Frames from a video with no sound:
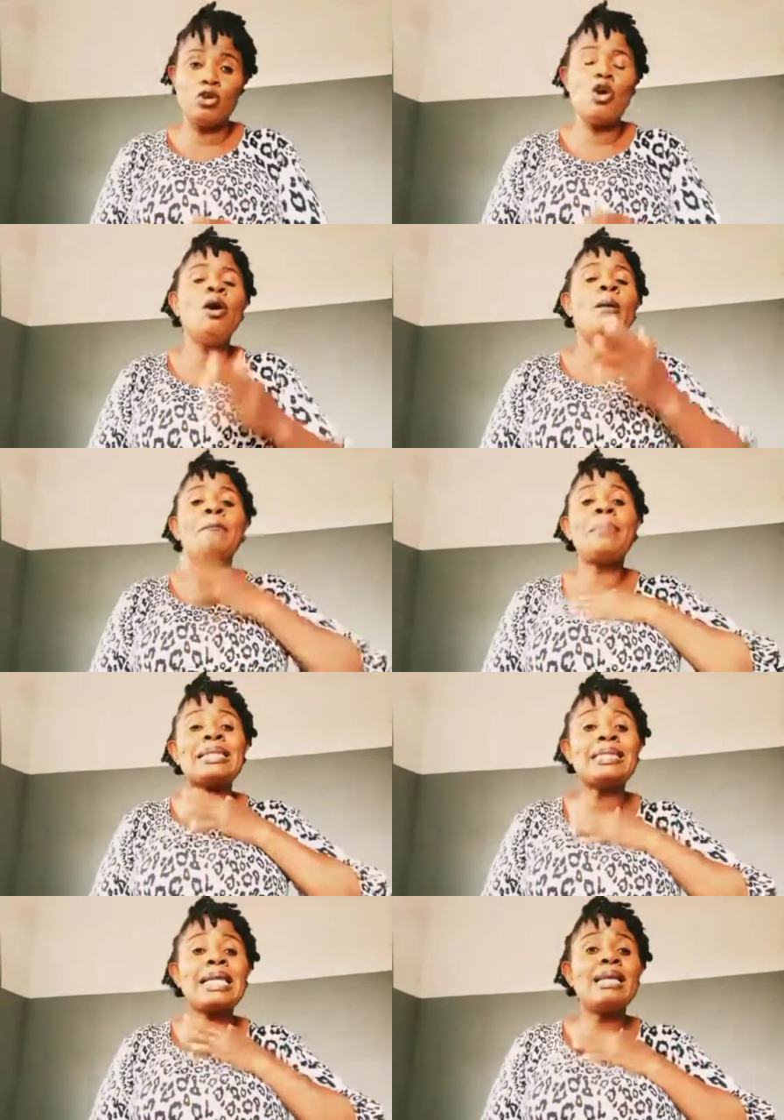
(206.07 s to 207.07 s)
Personally,
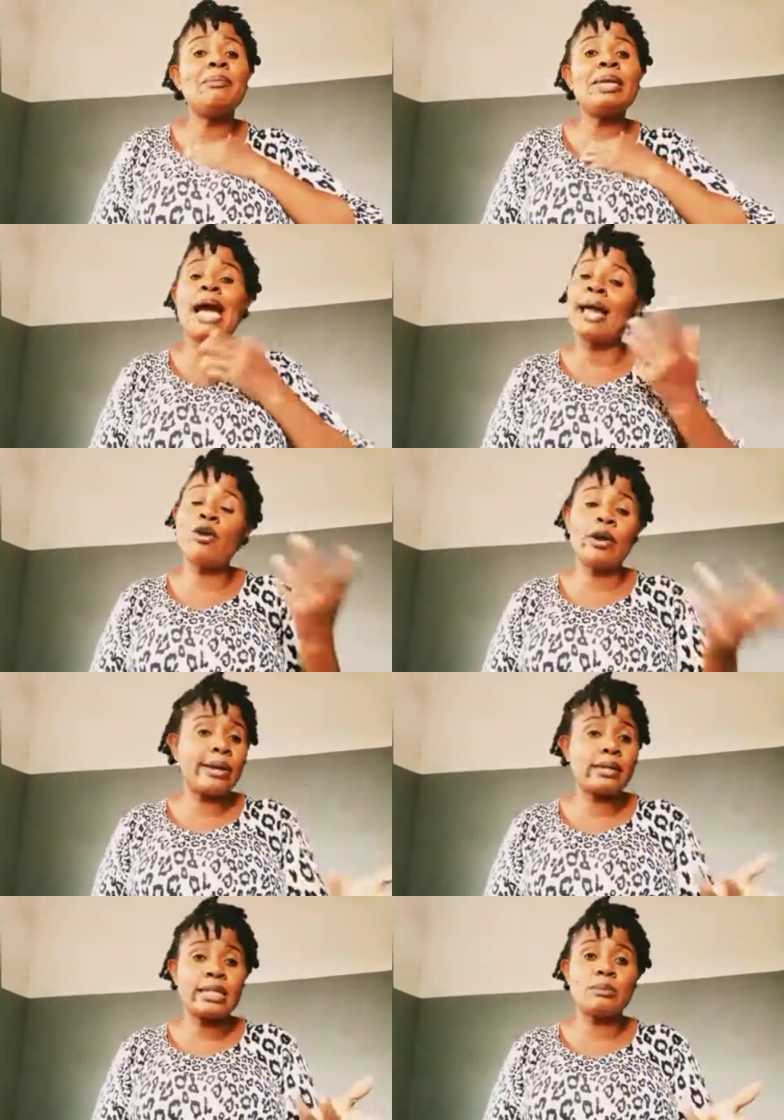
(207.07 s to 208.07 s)
me, I got a
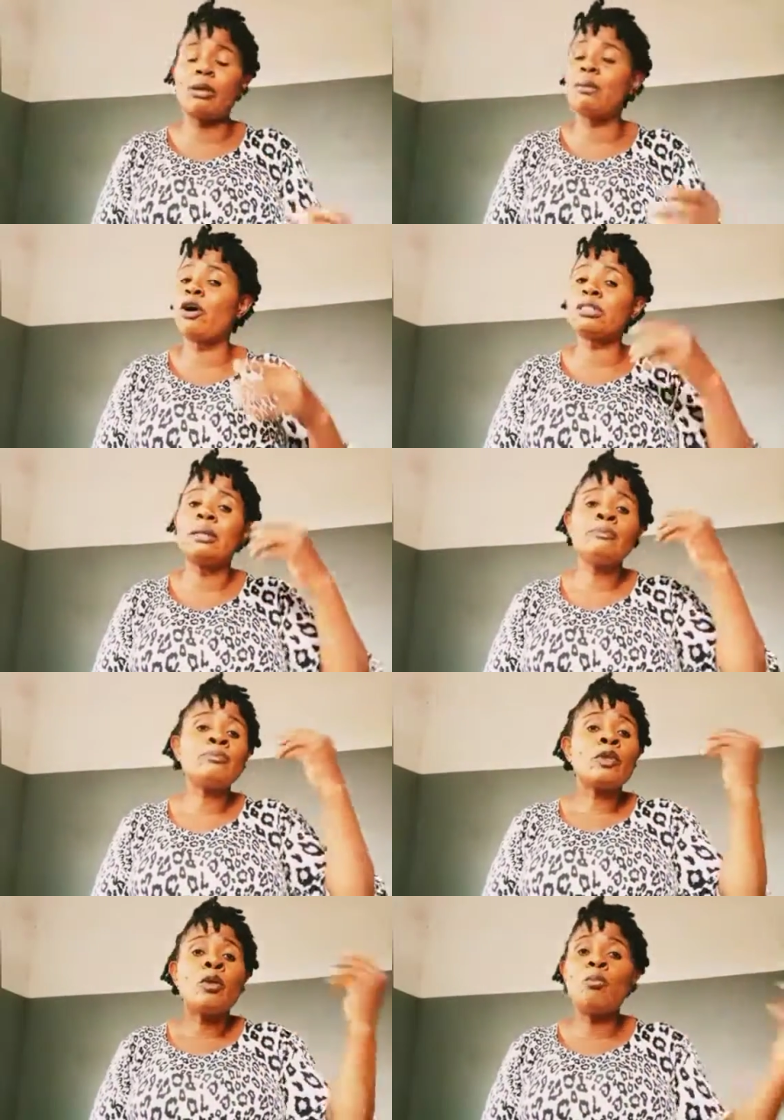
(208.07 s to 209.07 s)
testimony because,
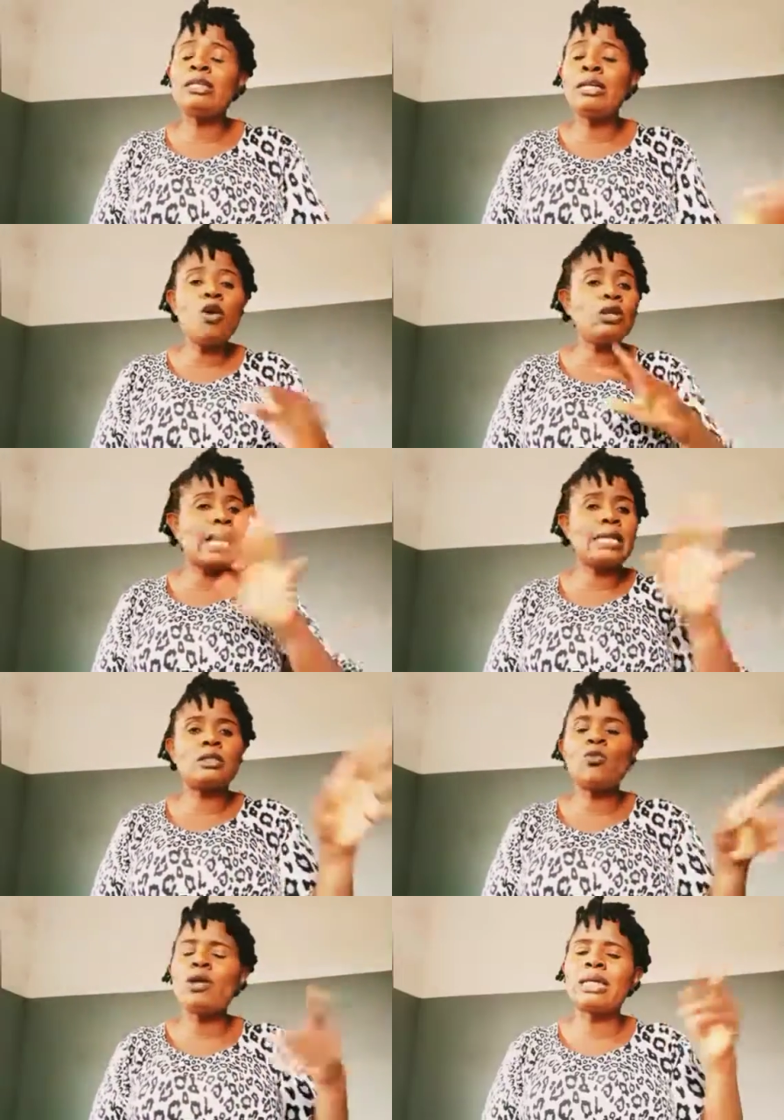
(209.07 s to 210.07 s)
you know, there is what
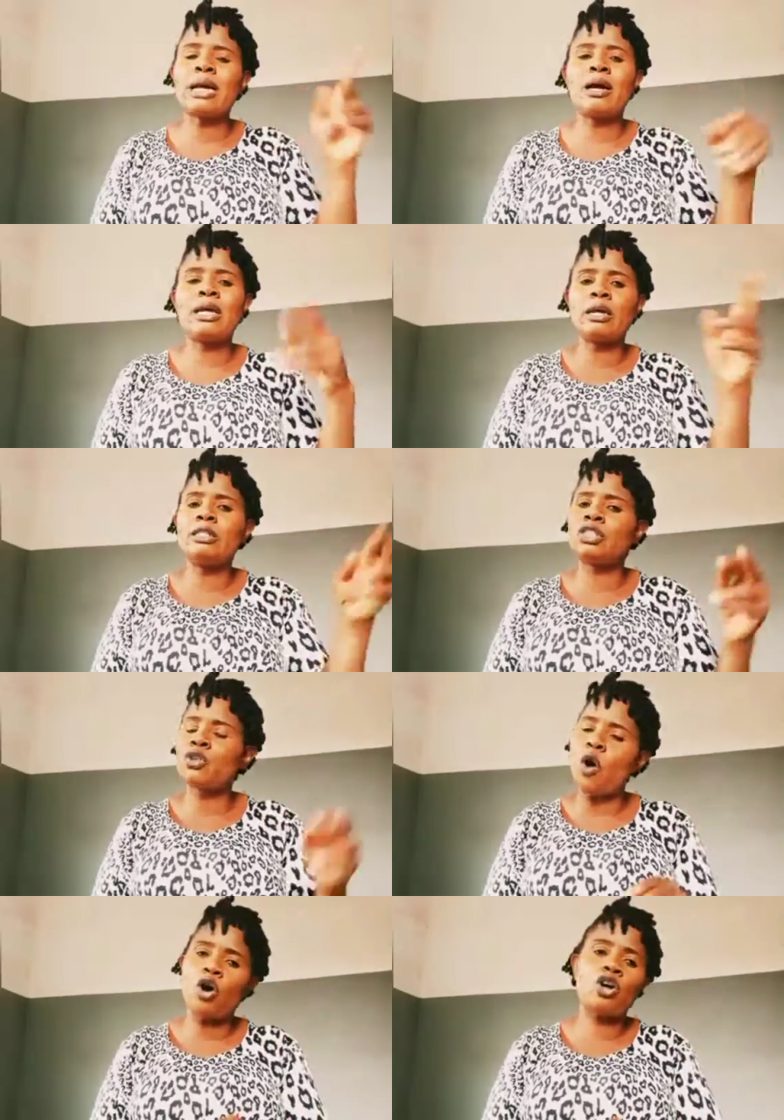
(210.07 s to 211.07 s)
is
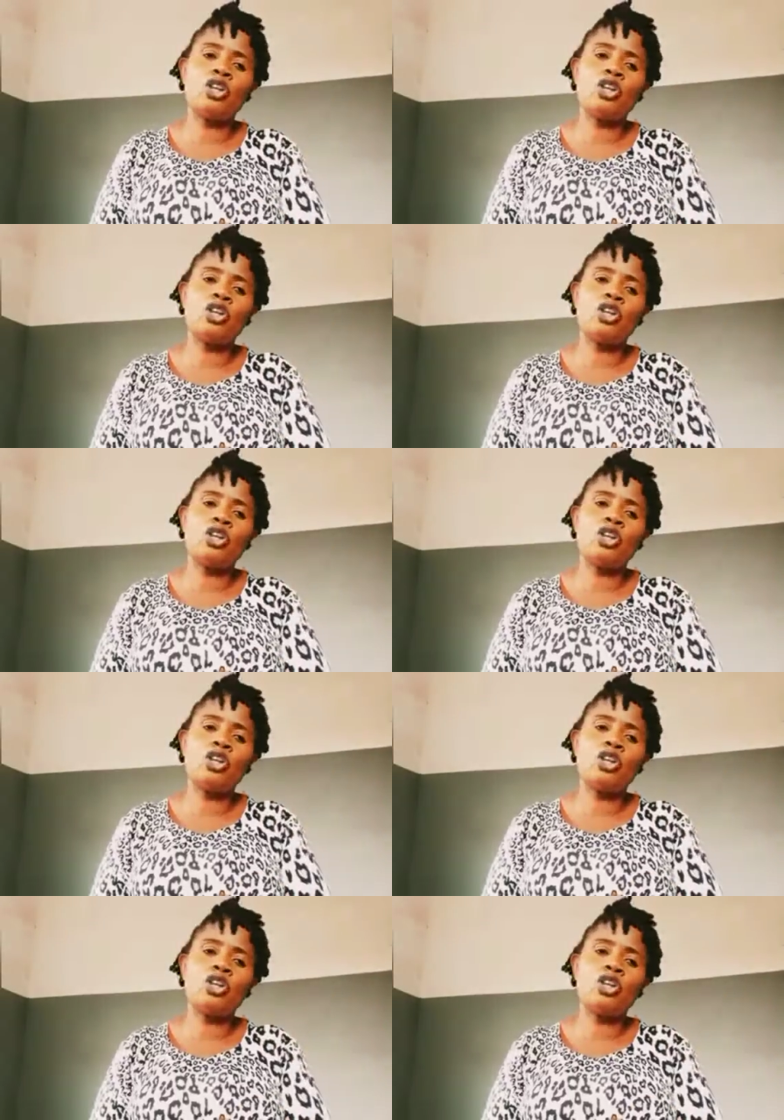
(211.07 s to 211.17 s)
called